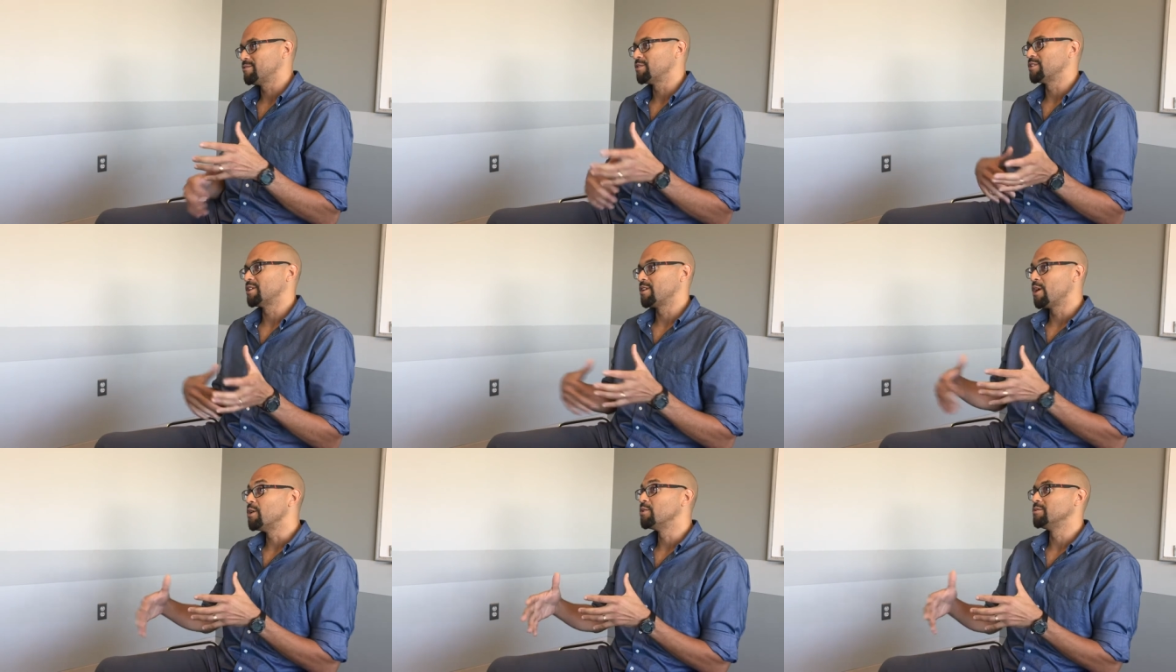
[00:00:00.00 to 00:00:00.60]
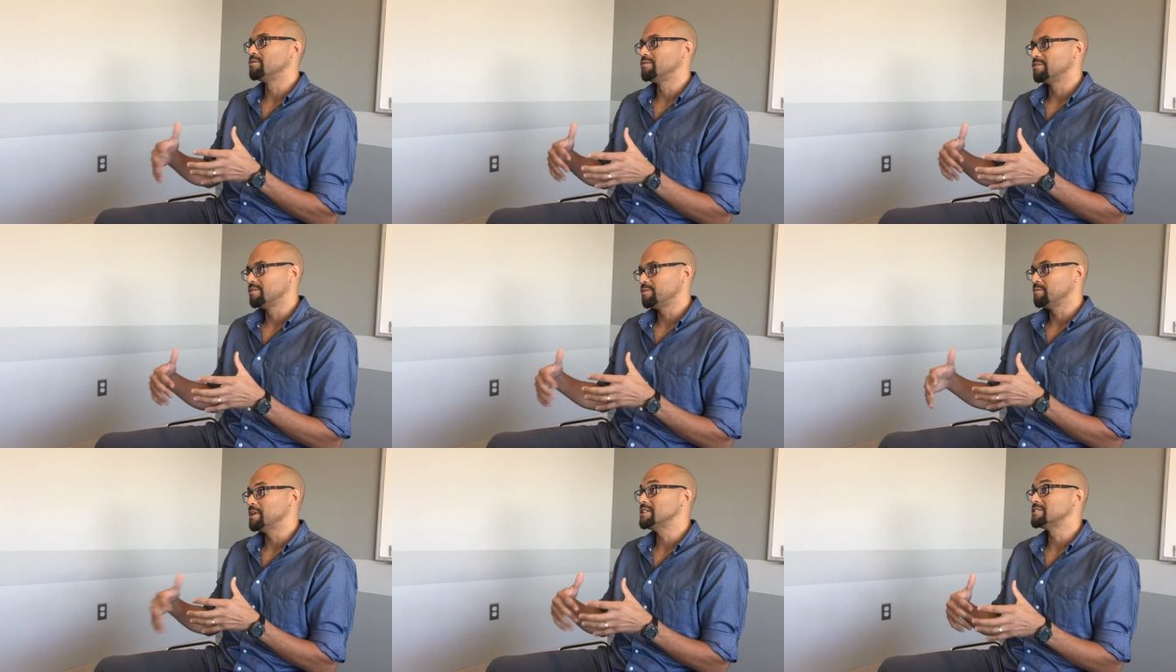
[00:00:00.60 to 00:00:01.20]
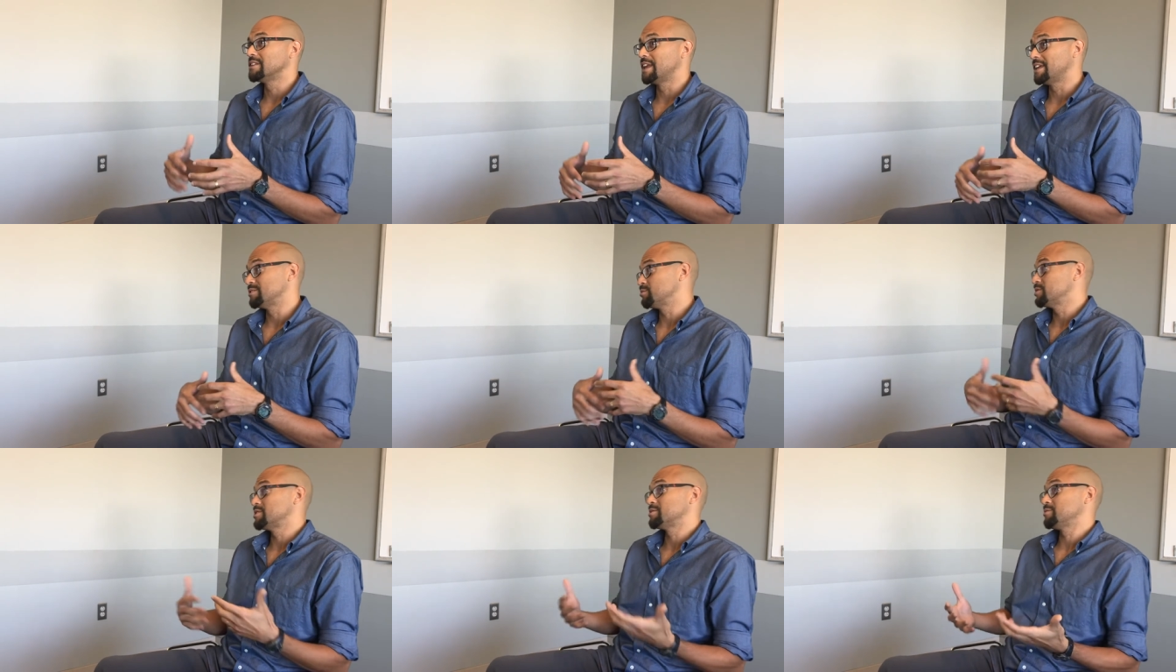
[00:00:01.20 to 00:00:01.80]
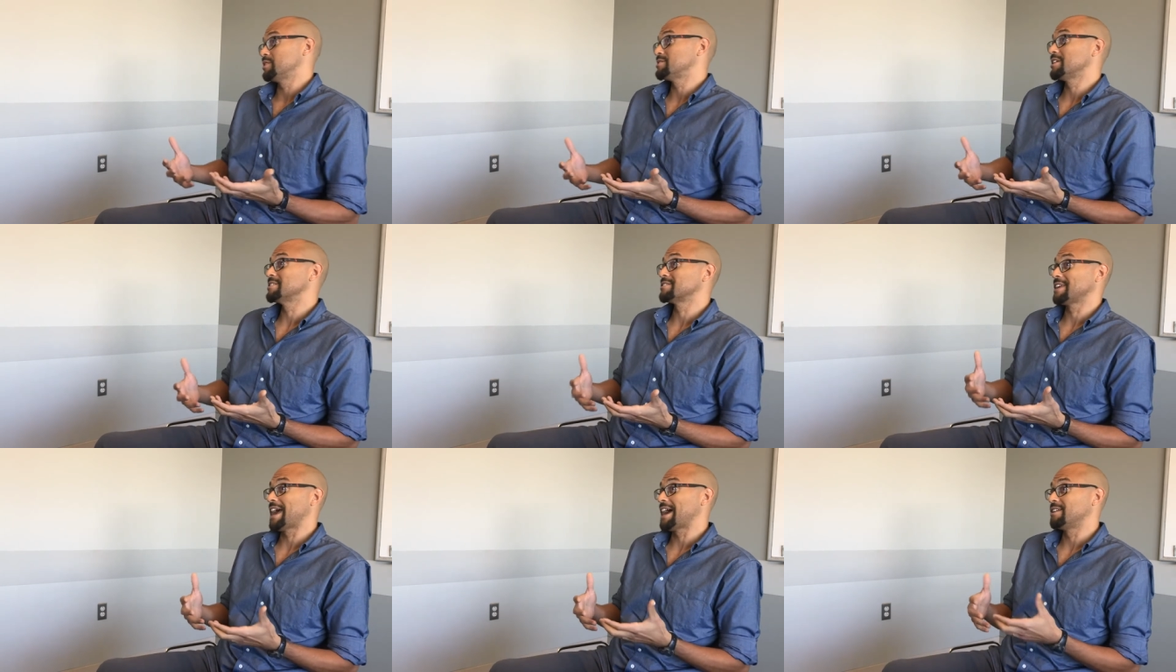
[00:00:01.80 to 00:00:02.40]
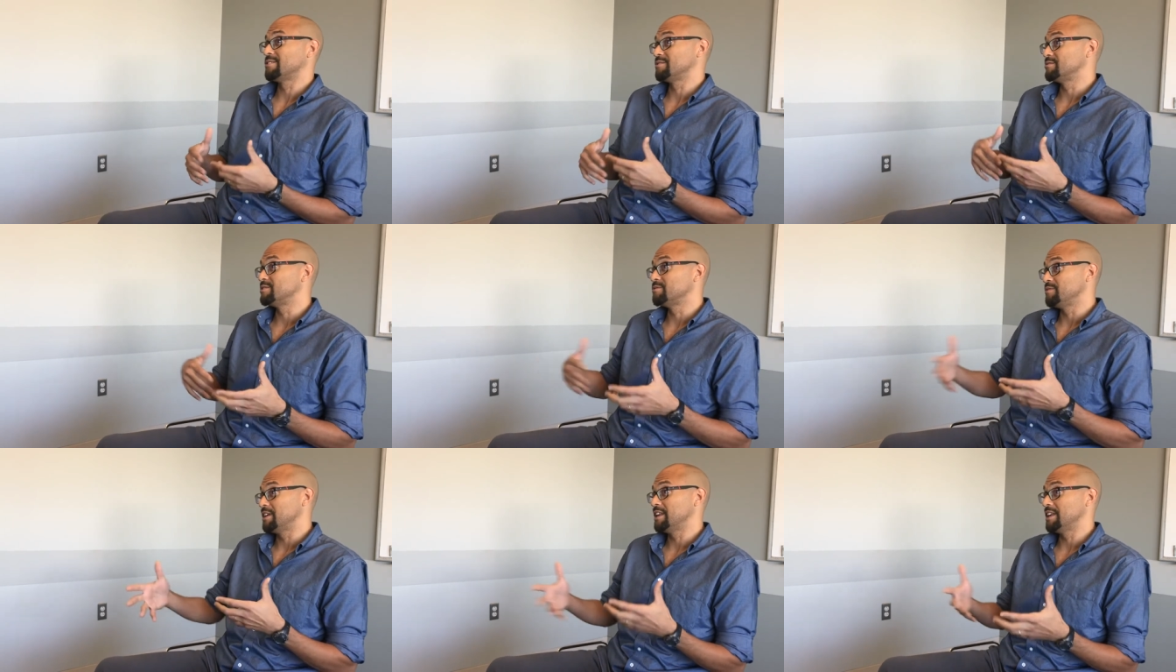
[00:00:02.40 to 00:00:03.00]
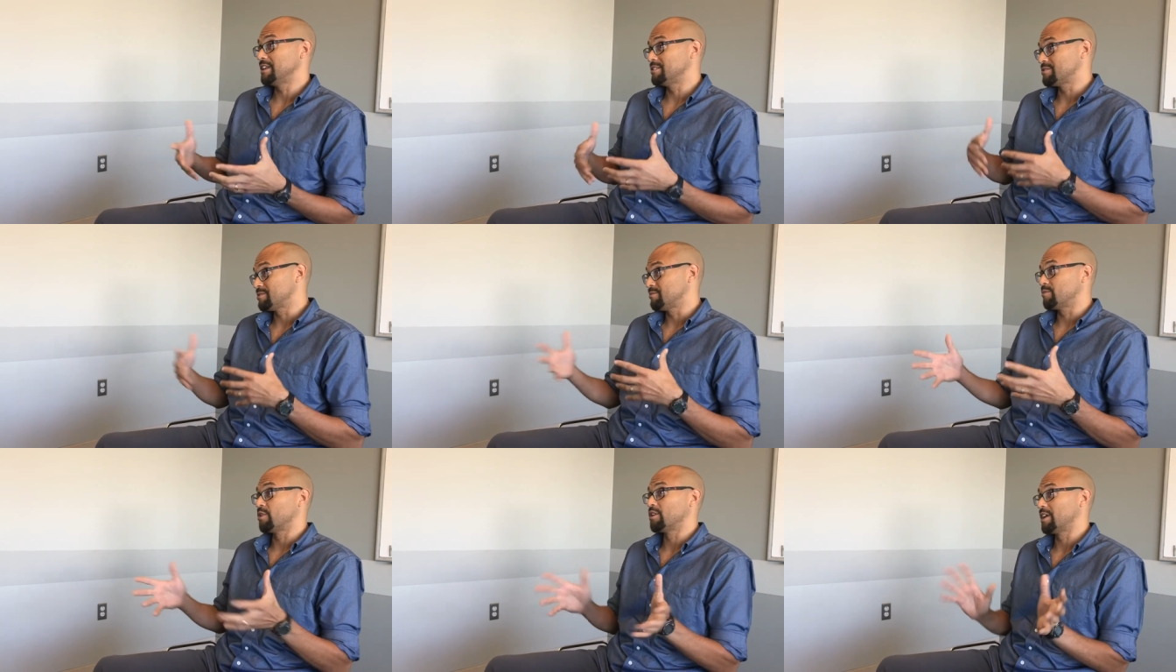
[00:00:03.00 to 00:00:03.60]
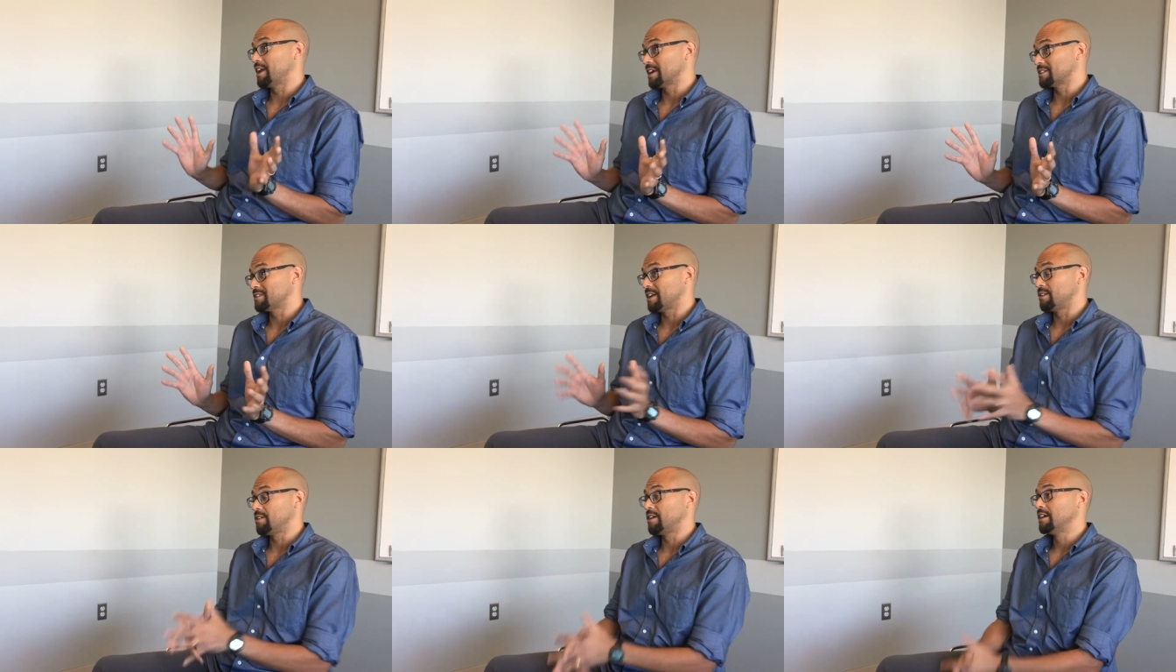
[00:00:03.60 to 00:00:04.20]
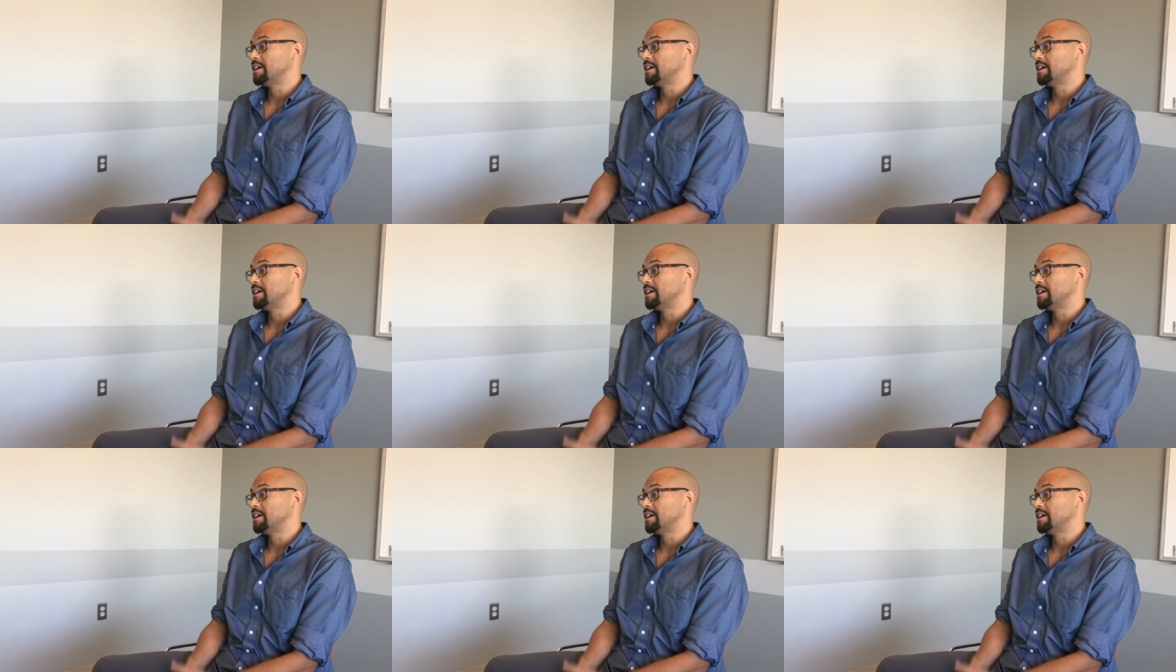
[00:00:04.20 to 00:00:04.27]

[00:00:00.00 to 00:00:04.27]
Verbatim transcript: for their own means and ends, which is essentially how to defeat it, subvert it, etc.